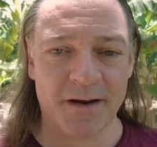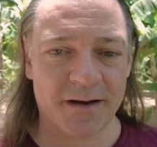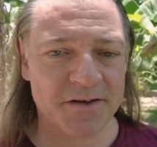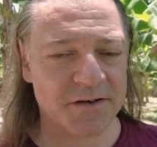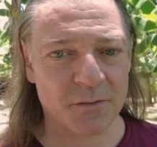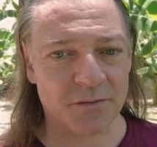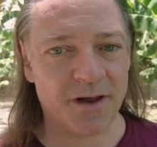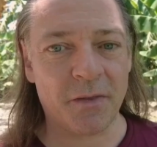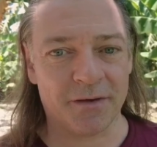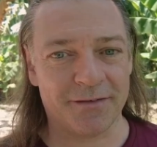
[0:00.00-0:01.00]
And this has got
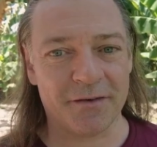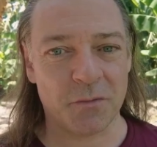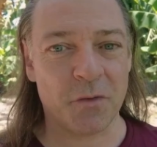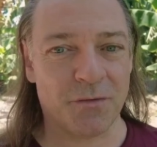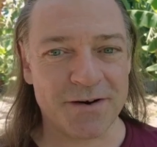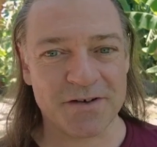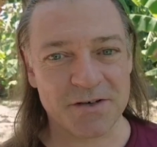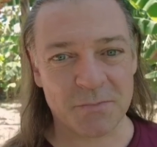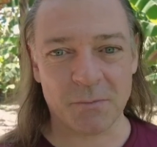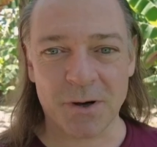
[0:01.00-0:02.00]
nothing to do with
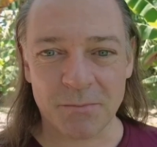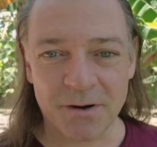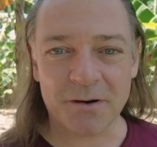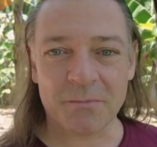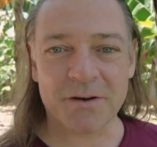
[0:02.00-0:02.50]
racism on my part,